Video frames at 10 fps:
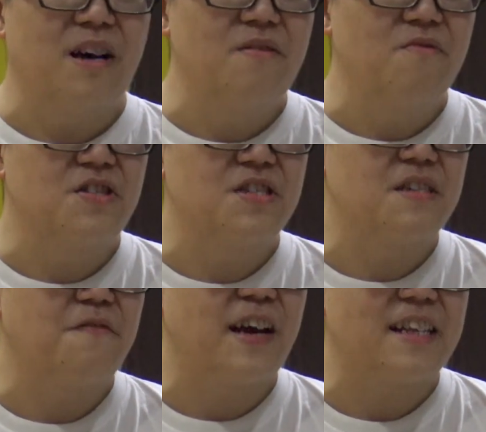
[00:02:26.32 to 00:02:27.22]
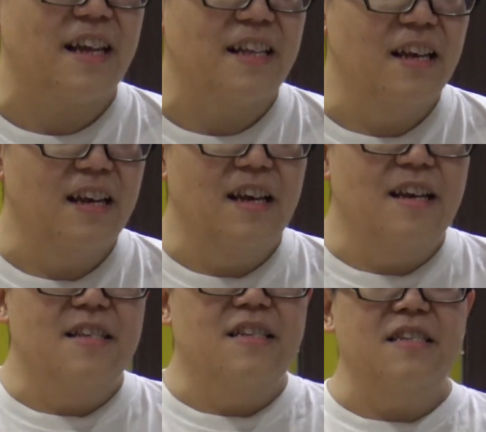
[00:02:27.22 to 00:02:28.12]
one, which is the fact that
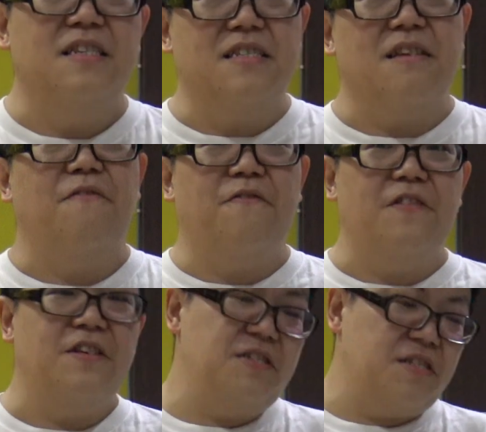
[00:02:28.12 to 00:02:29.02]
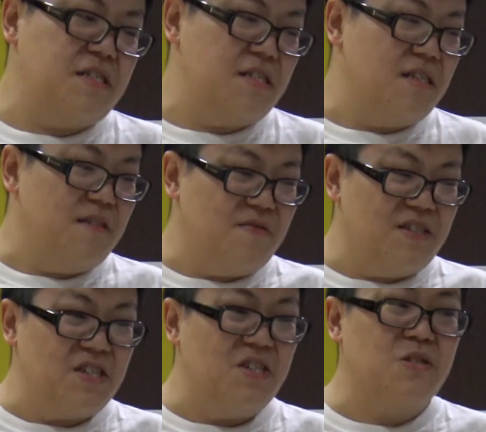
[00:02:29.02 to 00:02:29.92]
this is the first
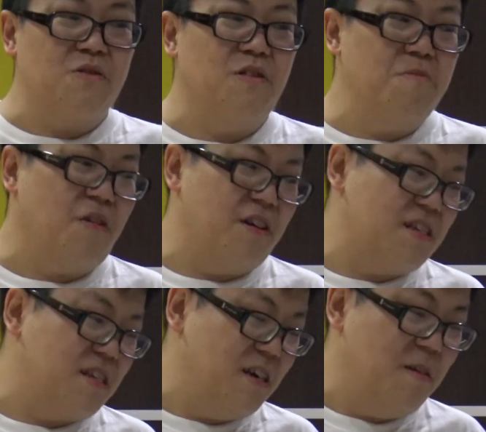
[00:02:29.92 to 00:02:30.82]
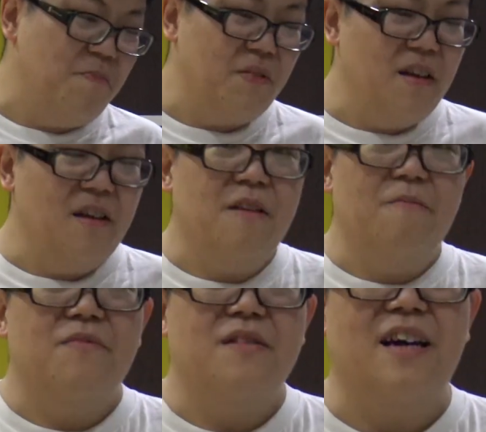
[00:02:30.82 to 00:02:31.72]
G-Story monitor
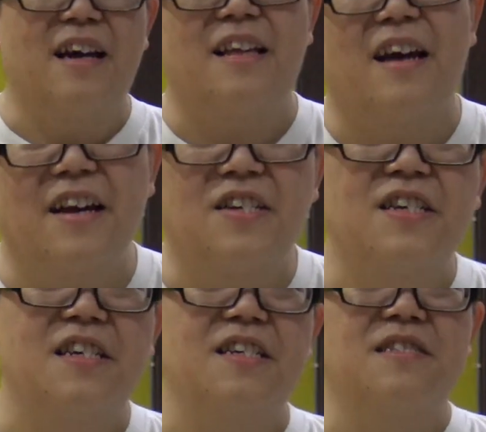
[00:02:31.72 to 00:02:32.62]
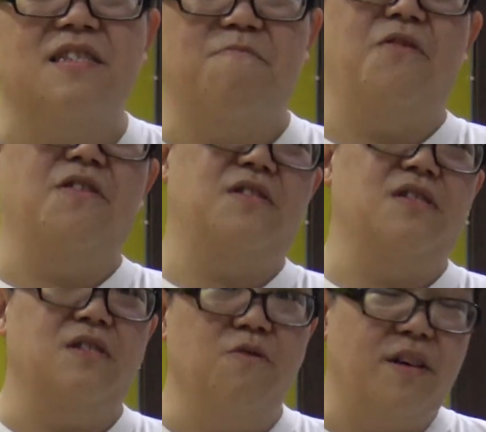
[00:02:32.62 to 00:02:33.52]
that actually supports
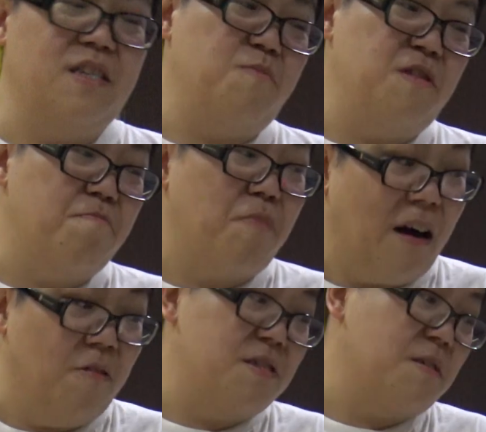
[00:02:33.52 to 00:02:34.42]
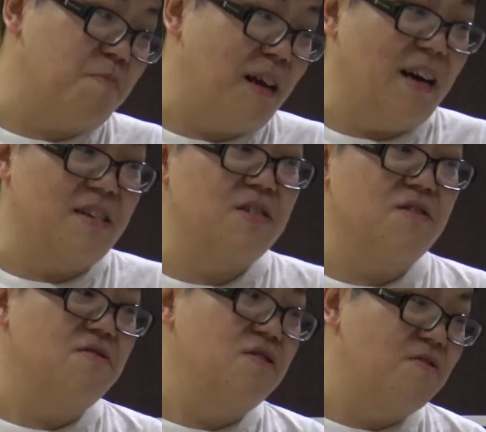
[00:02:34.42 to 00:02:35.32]
USB power supply.
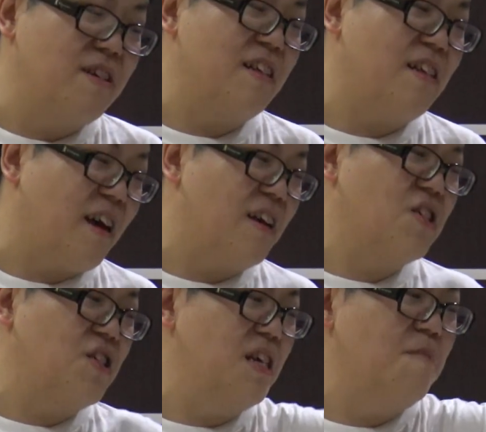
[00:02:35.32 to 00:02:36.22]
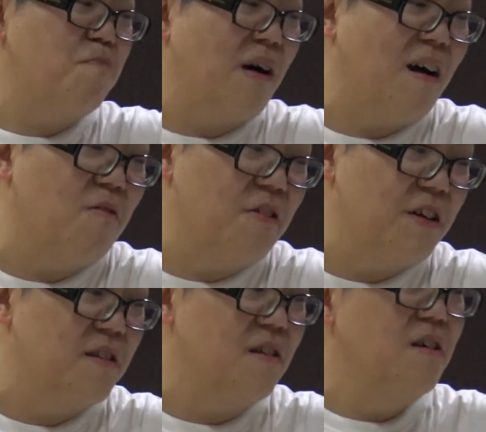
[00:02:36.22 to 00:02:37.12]
So you can actually power
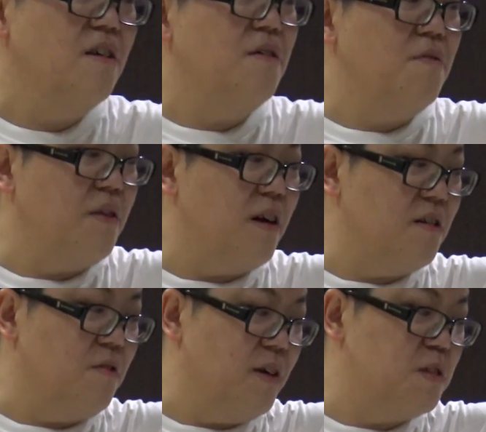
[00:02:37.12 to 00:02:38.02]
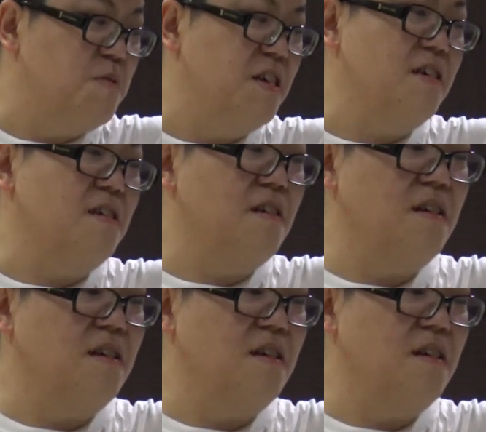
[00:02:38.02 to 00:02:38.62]
it via USB.